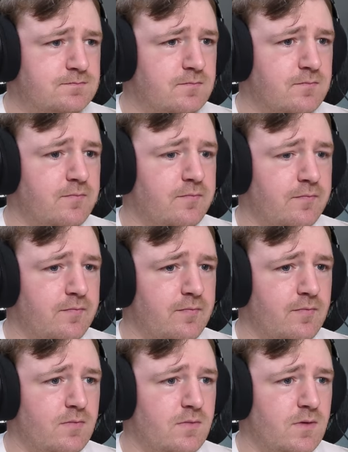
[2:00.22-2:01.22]
does everything
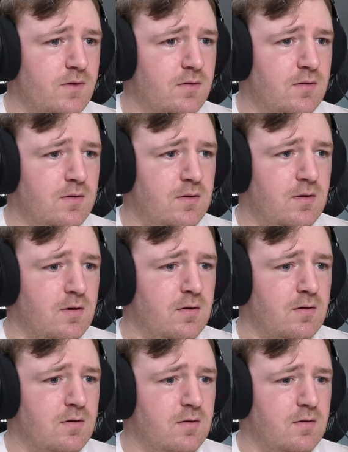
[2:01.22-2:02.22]
very well,
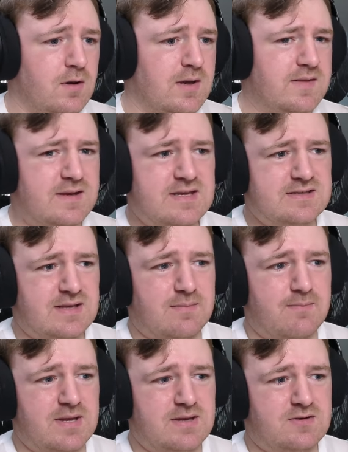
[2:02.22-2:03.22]
whereas yeah, I think he's like
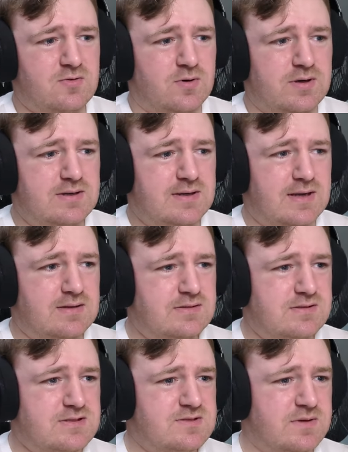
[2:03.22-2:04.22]
mid
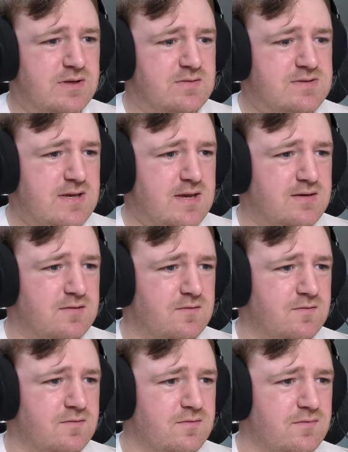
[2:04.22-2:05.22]
2010s is when he was
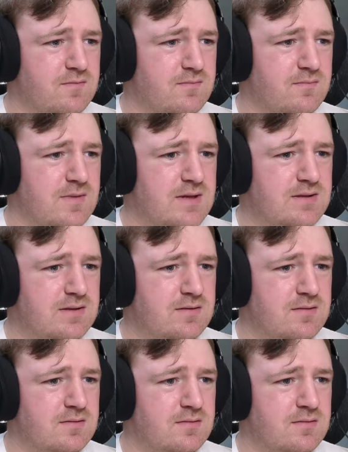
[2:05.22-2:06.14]
active, mainly.